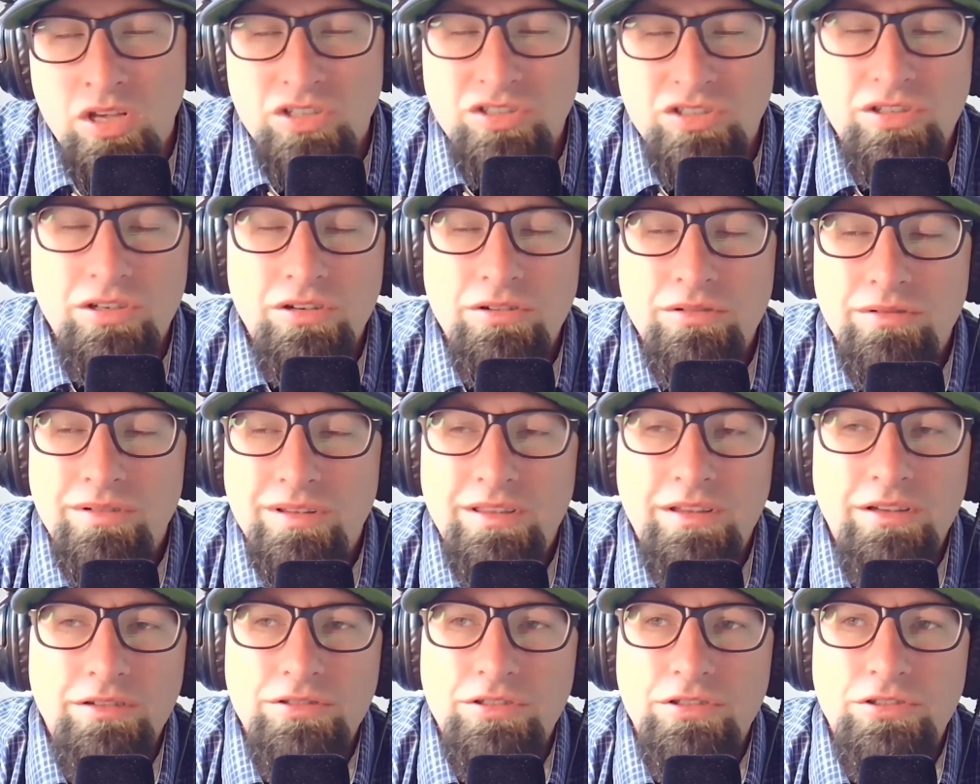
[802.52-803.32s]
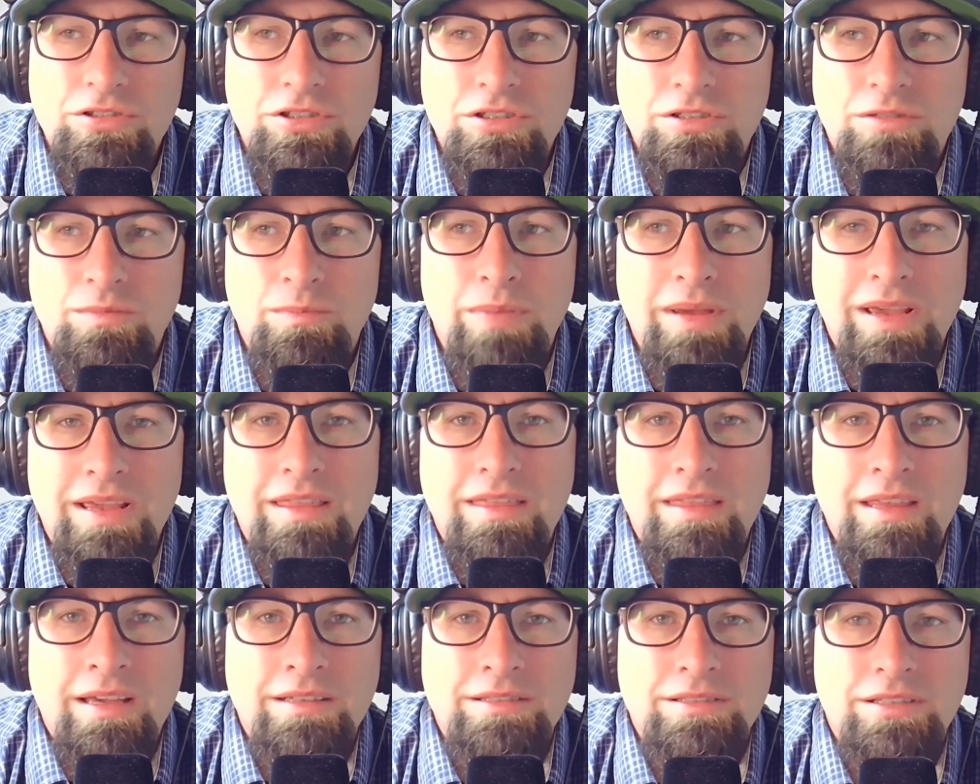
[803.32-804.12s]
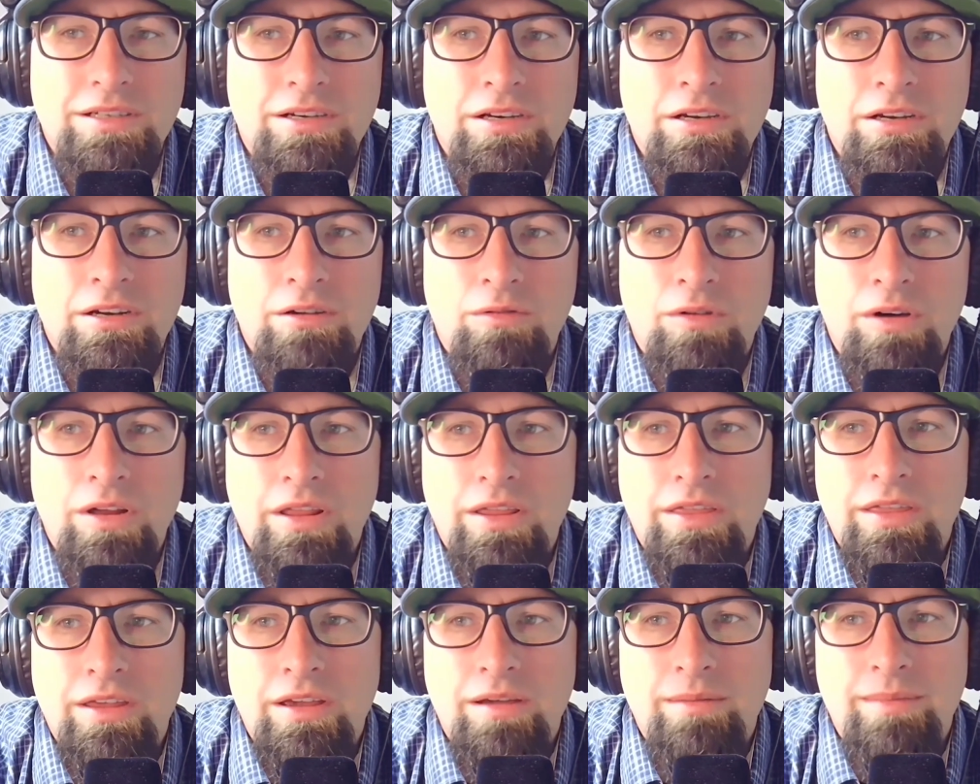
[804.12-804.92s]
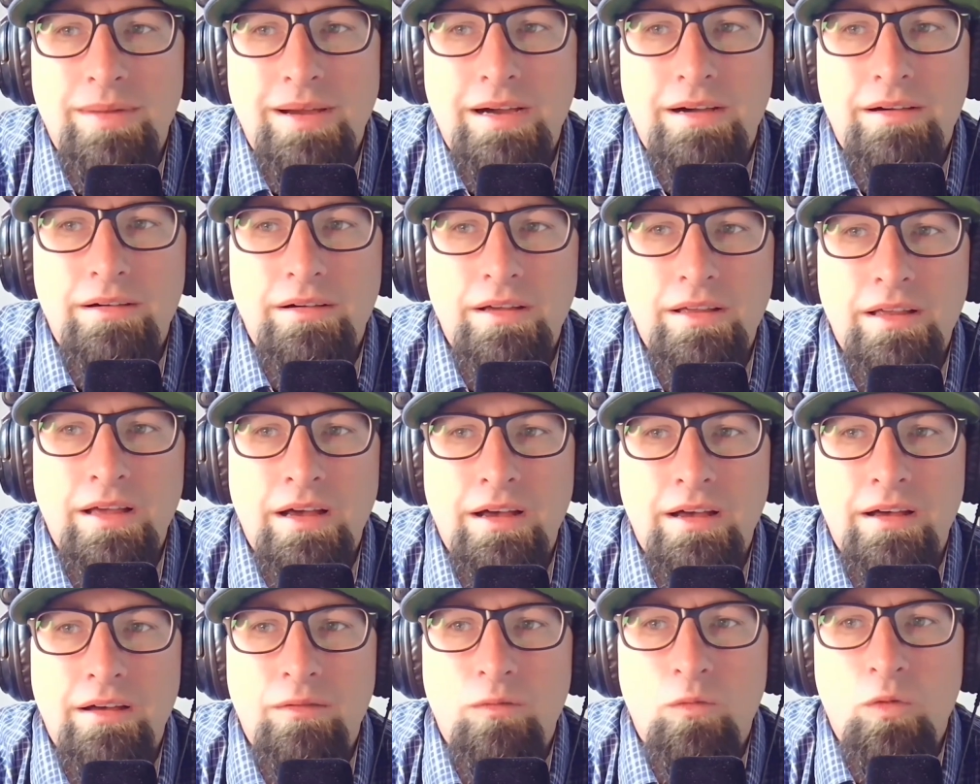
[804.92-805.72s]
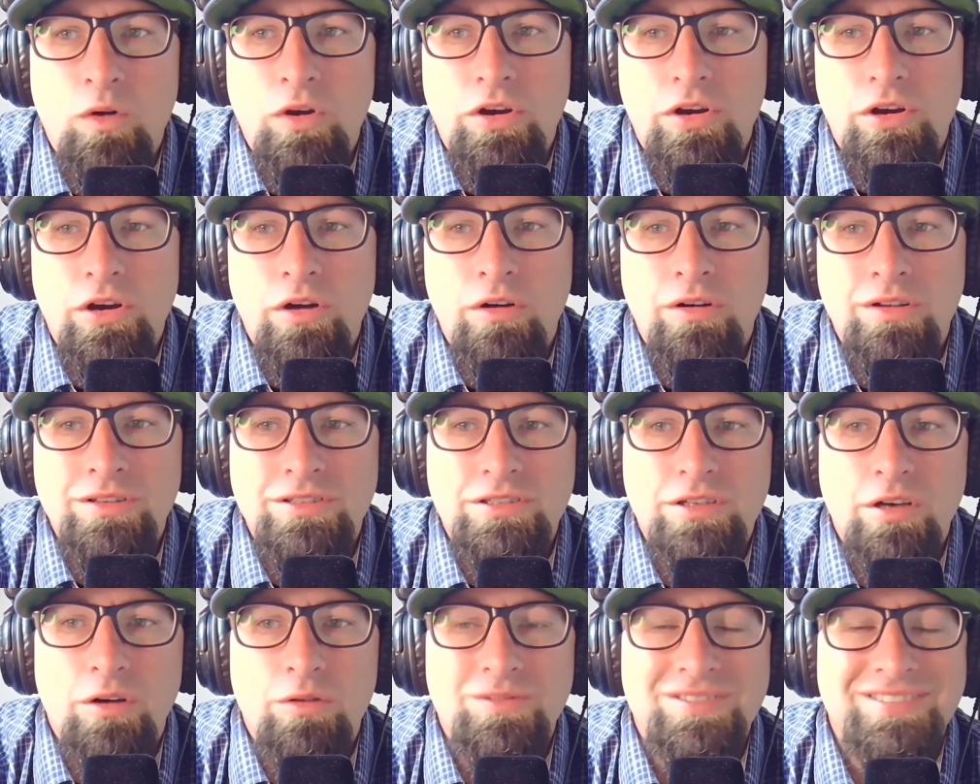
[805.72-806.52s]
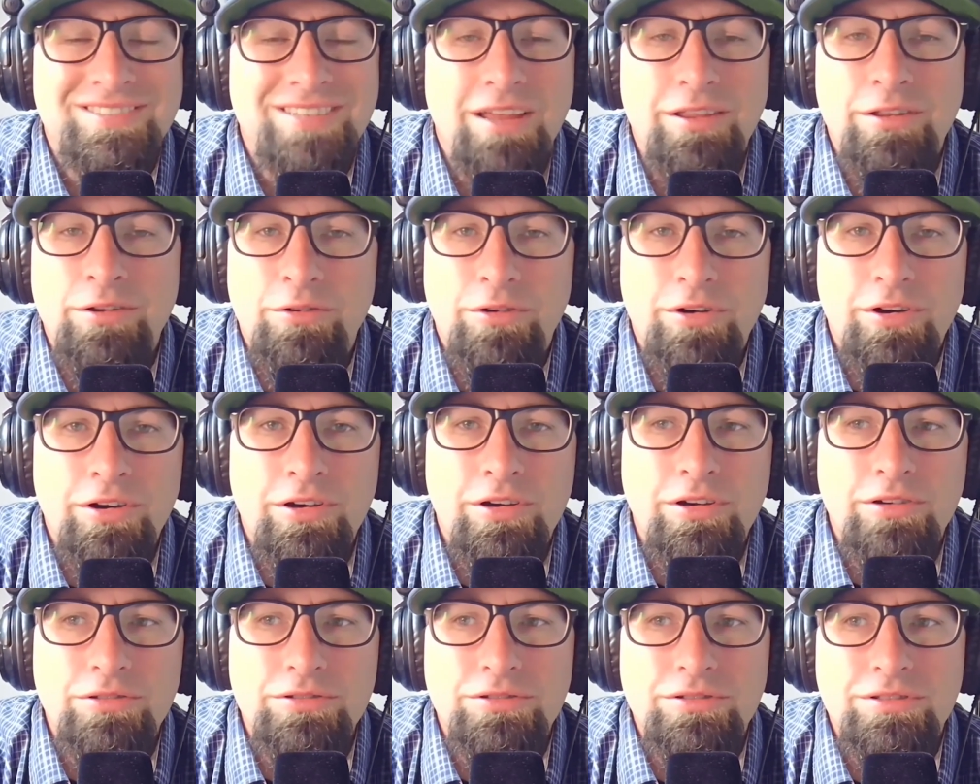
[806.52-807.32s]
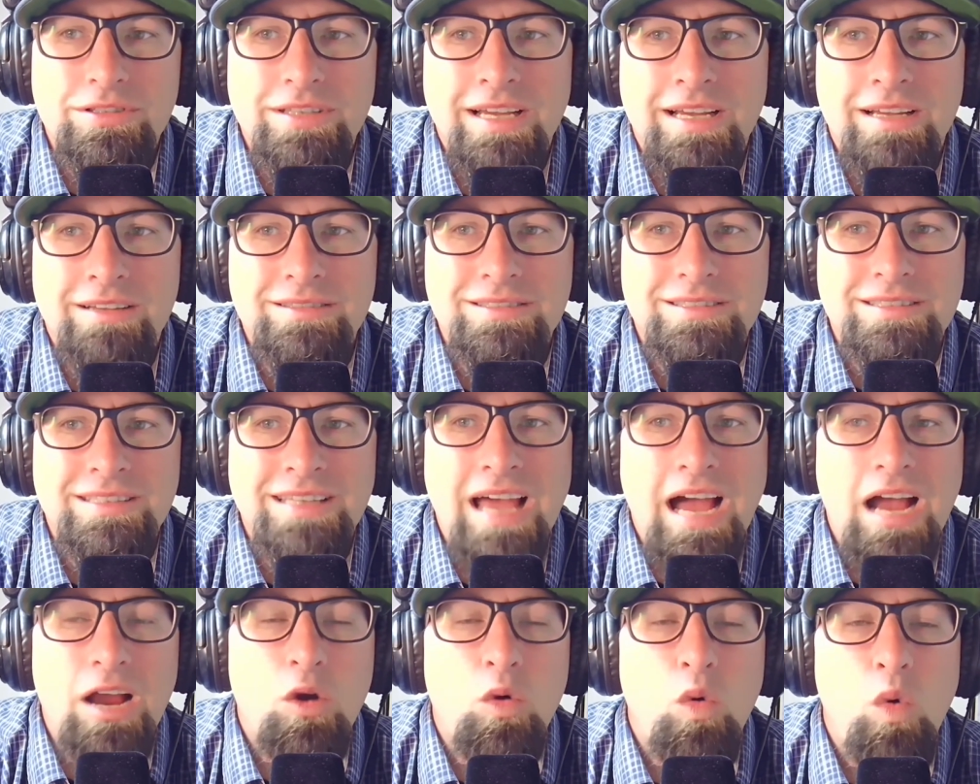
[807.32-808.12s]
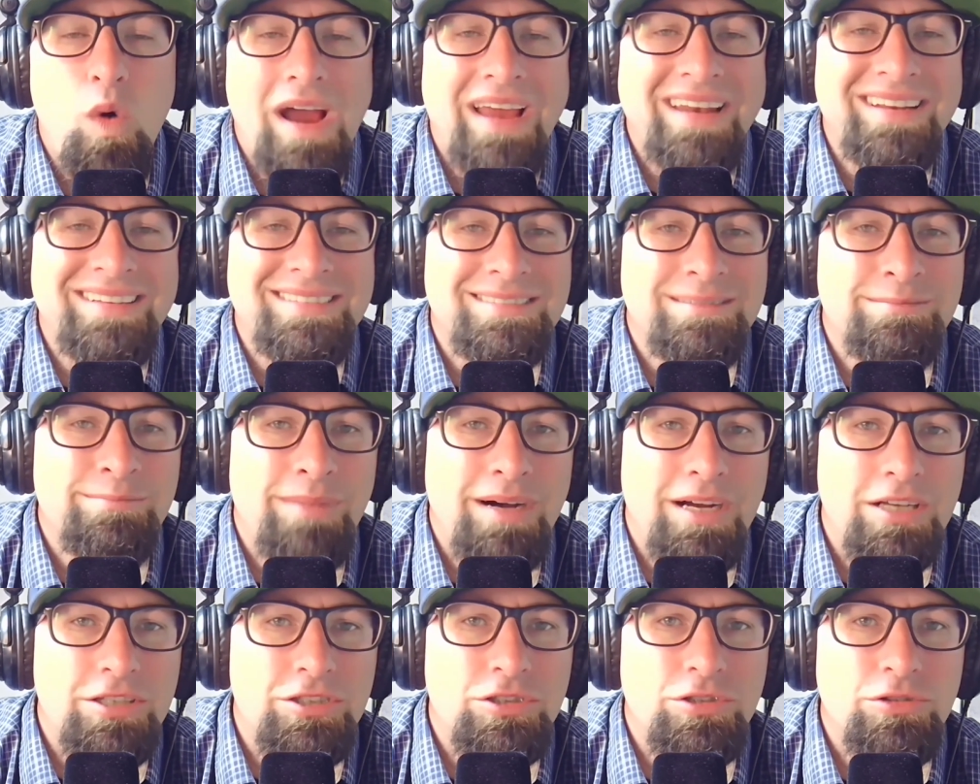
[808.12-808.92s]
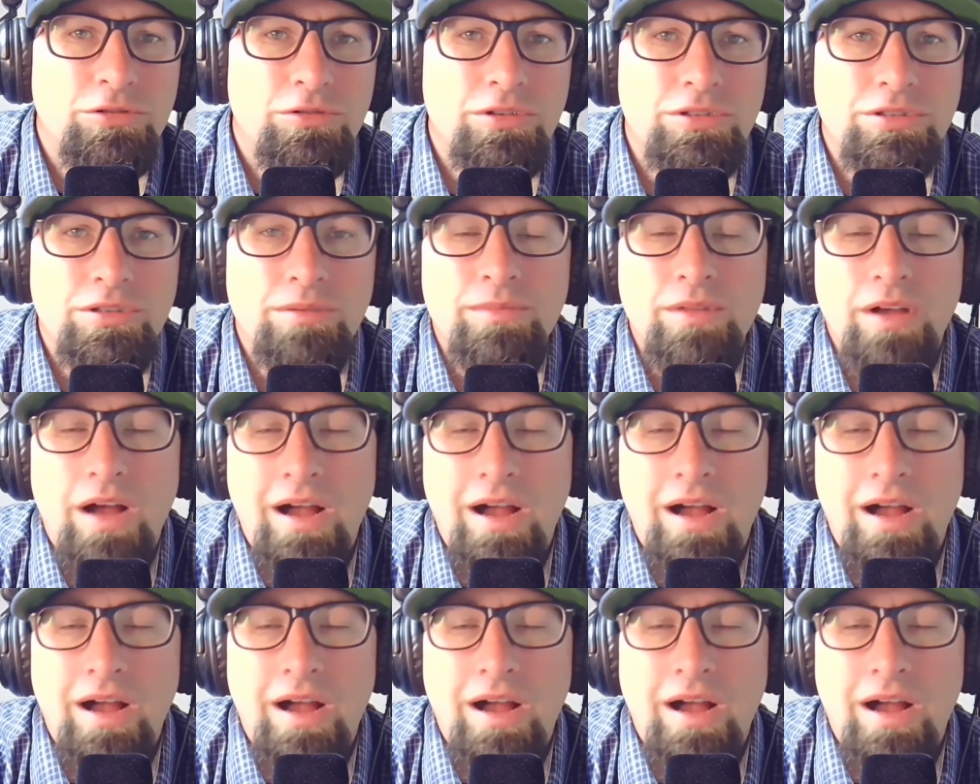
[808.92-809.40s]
So those are just big things that you're going to want to think about when you're going. So Southern Oregon coastal towns, not quite as much tourism.